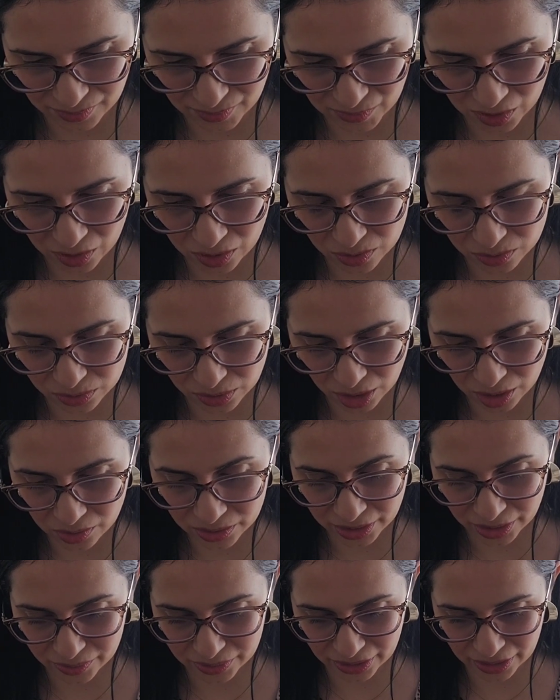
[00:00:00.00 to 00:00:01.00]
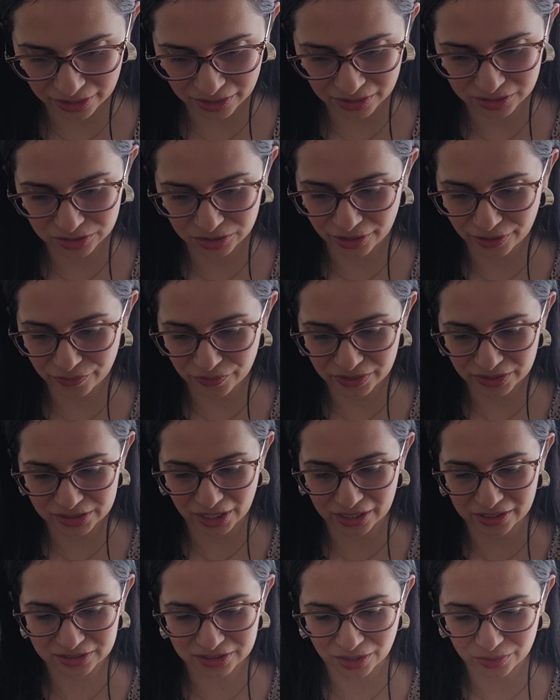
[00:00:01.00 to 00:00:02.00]
Oh, okay, okay. Sorry for the
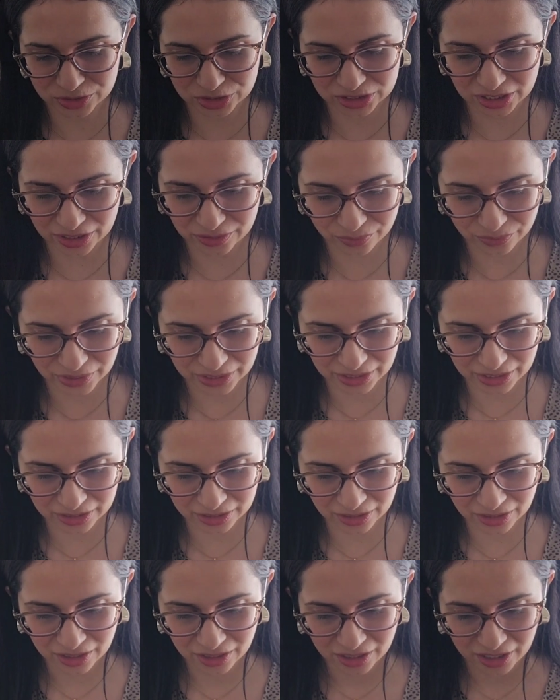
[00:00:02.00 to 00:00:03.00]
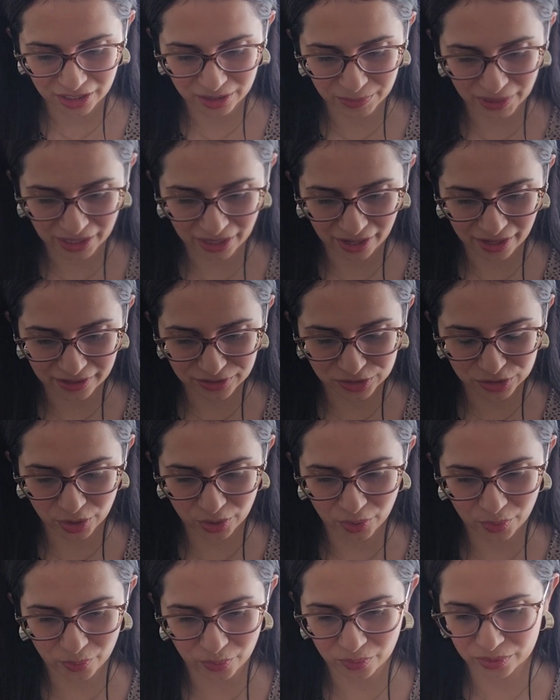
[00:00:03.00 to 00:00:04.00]
silence. I was just like reading in my head.
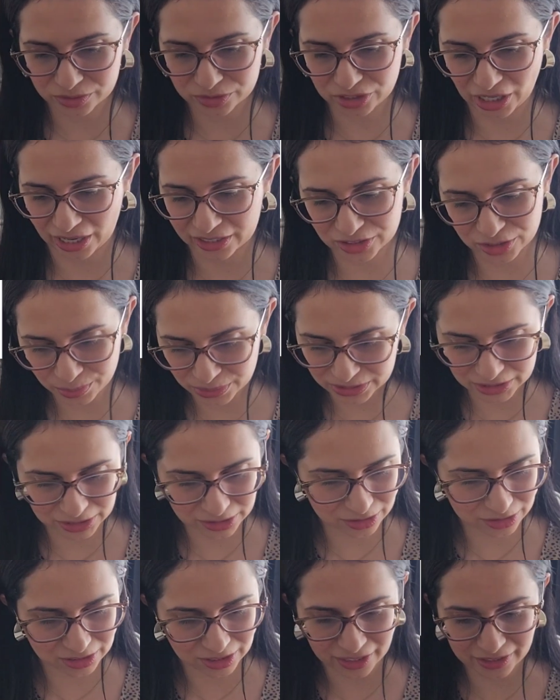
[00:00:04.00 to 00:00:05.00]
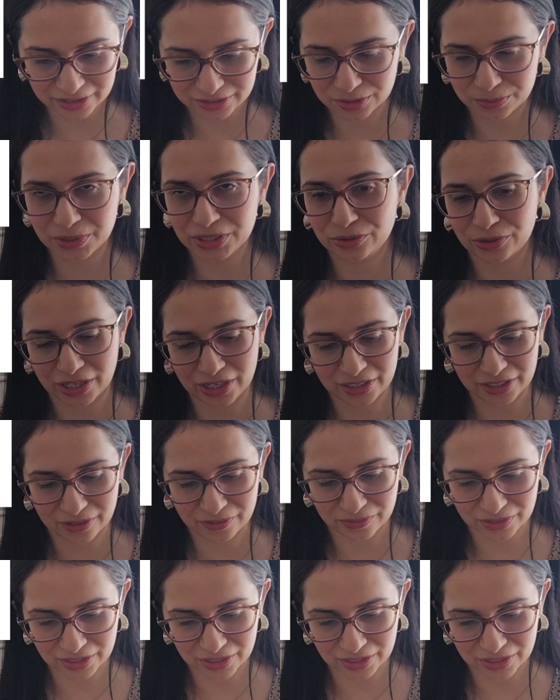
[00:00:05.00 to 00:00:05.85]
So ChatGPT decided to be creative.